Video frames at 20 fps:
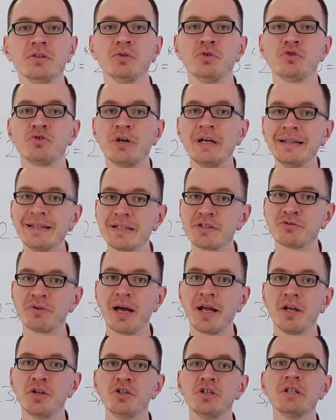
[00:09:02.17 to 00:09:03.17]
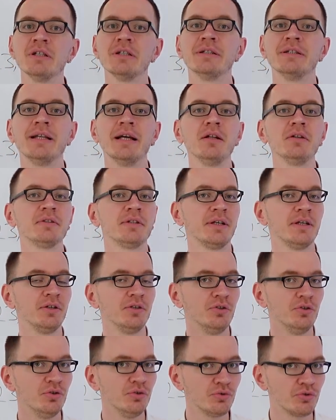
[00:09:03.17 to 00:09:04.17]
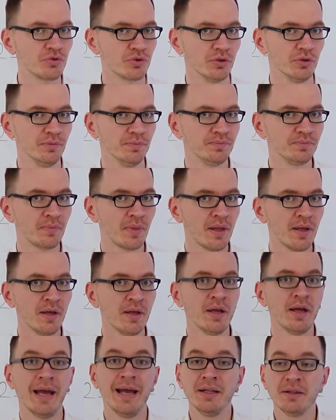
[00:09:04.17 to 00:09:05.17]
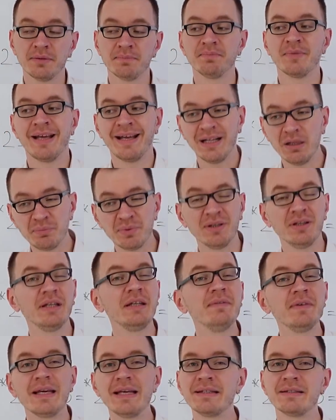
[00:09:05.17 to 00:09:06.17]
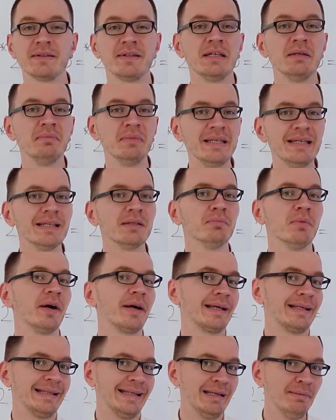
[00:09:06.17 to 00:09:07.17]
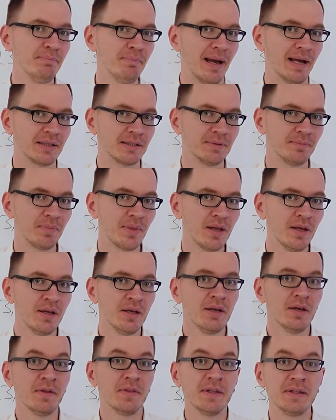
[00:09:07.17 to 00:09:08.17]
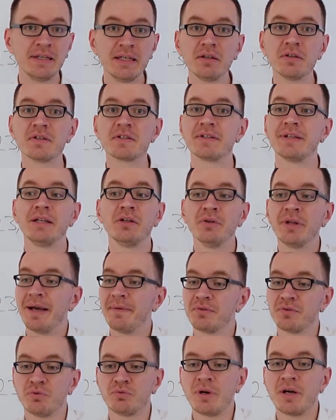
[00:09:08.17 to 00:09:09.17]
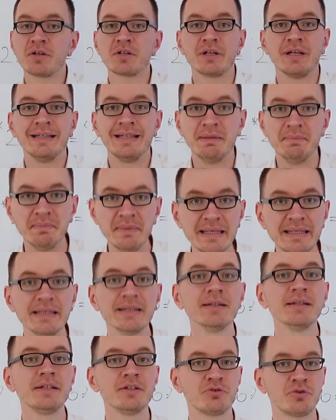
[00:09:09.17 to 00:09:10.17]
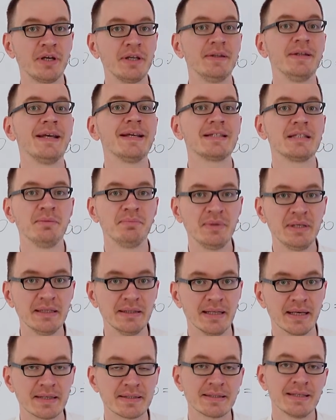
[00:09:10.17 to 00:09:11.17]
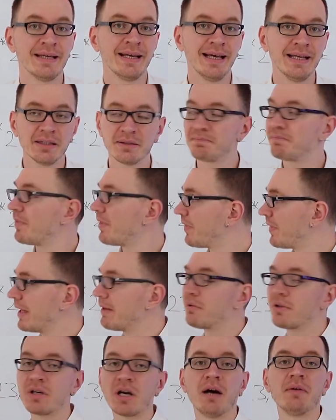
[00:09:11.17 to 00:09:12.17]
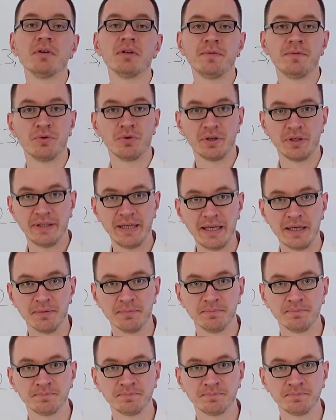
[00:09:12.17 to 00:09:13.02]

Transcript: to trade the strategy delta neutral and help alleviate the immediate market impact. The dealers, they don't have to rush and immediately trade the S&P index, and they were covered for a day.